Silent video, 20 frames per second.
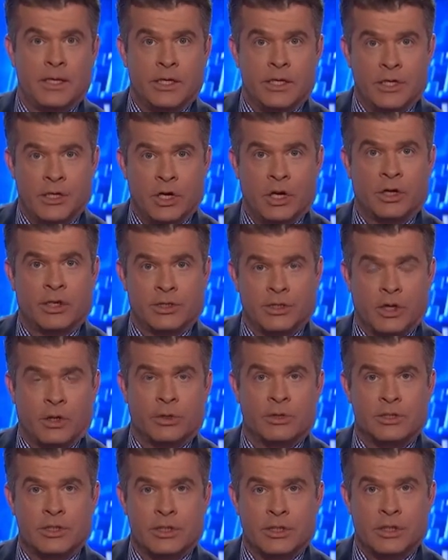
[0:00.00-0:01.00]
Young
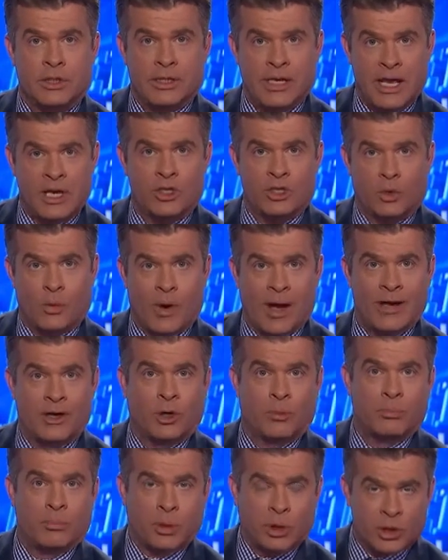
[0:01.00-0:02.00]
adults nationwide
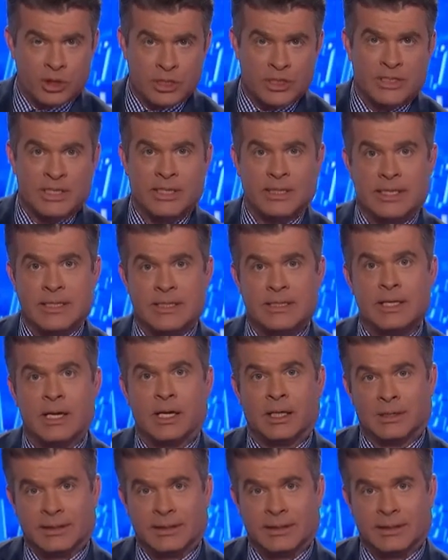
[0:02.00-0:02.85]
are purchasing these